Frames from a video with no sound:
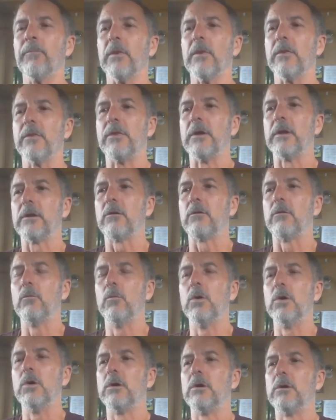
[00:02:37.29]
that
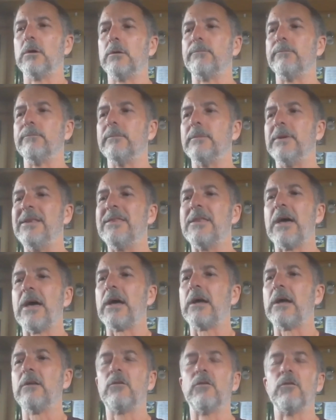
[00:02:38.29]
were in the
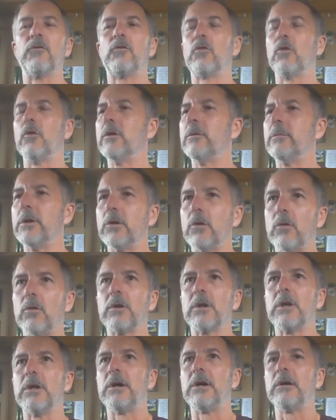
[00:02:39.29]
hands of tournament
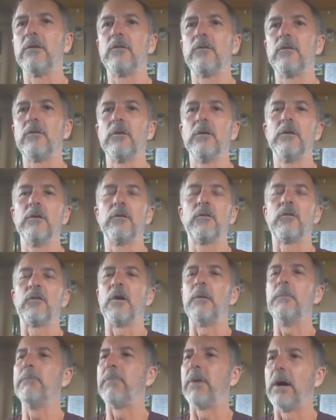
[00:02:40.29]
organizers,
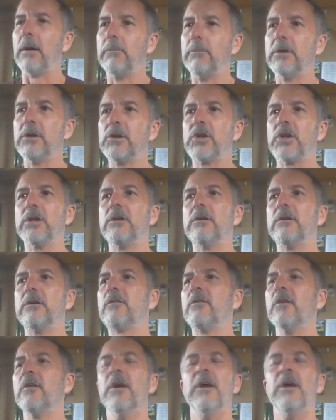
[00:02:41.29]
some
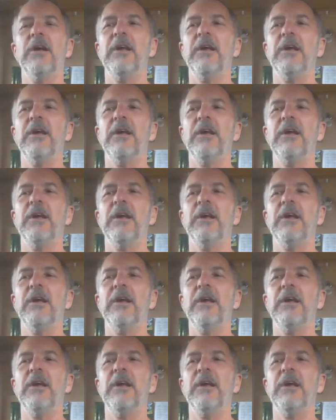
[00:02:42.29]
publishers.